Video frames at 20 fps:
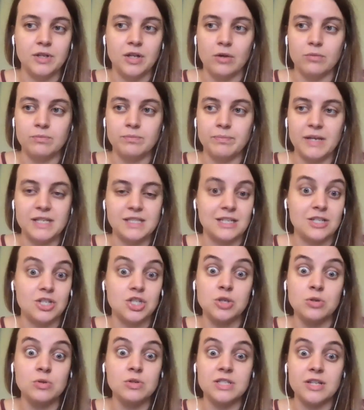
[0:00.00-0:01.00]
basically
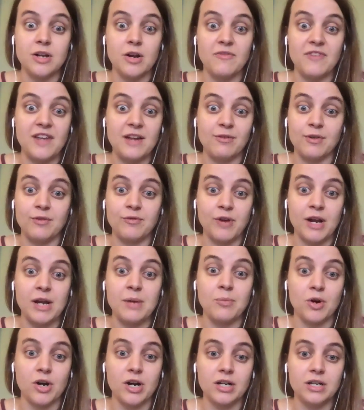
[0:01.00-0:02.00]
choose their favorite
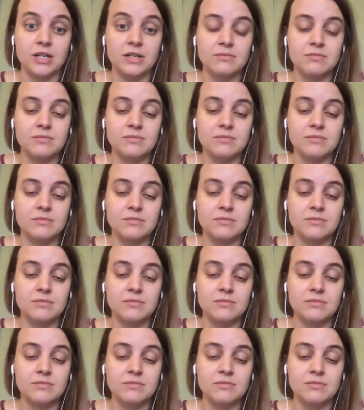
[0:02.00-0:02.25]
framework